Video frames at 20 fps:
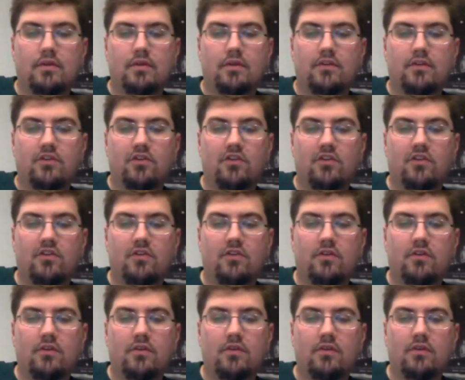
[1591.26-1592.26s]
it's
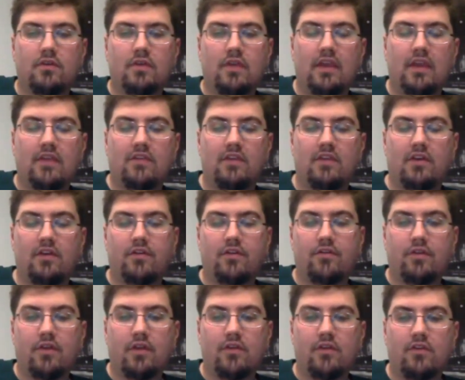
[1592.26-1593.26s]
just easier
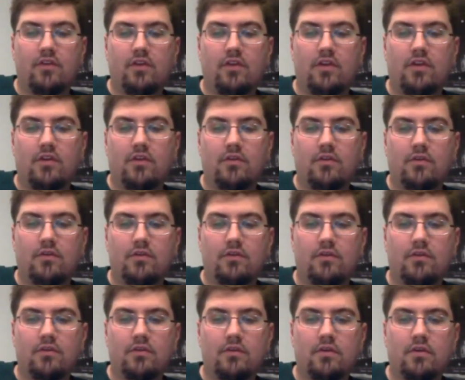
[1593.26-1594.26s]
for it to
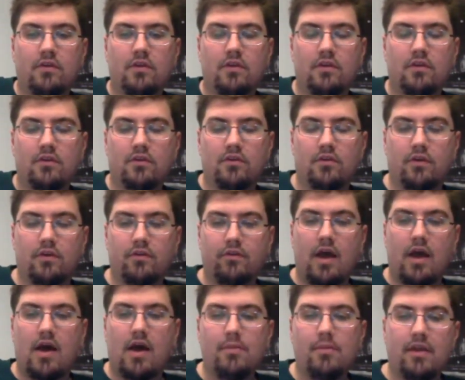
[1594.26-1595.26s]
use sort
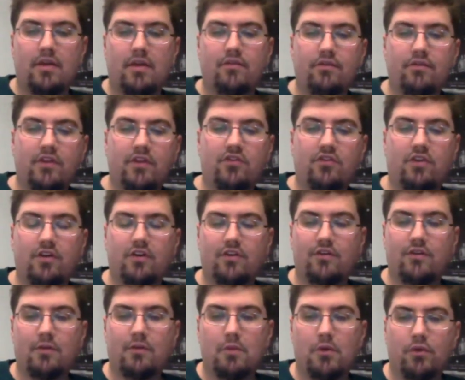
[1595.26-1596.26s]
of common
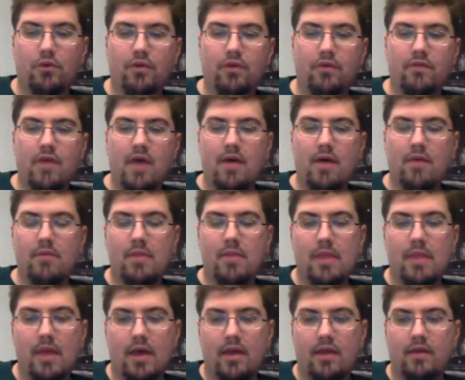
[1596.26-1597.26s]
features for both of them,
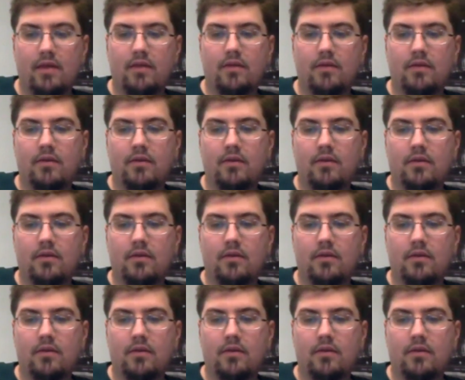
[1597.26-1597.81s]
and then